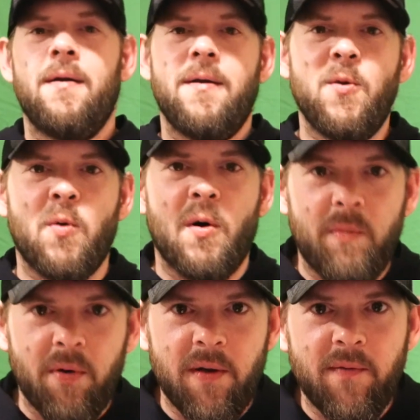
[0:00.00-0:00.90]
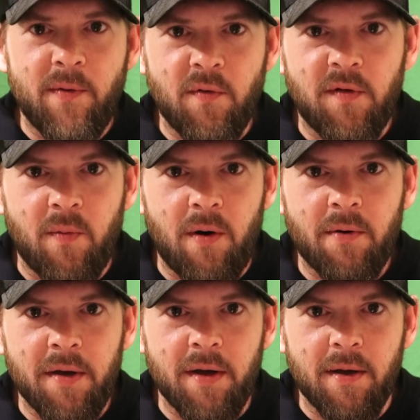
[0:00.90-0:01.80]
You won't believe who just
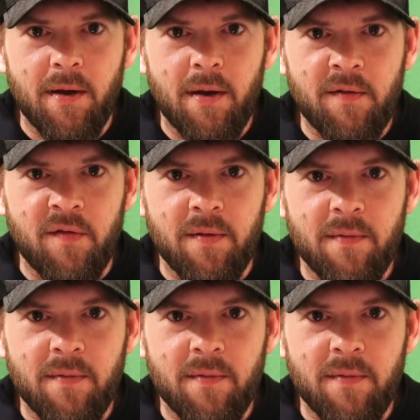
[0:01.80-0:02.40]
walked in, guys.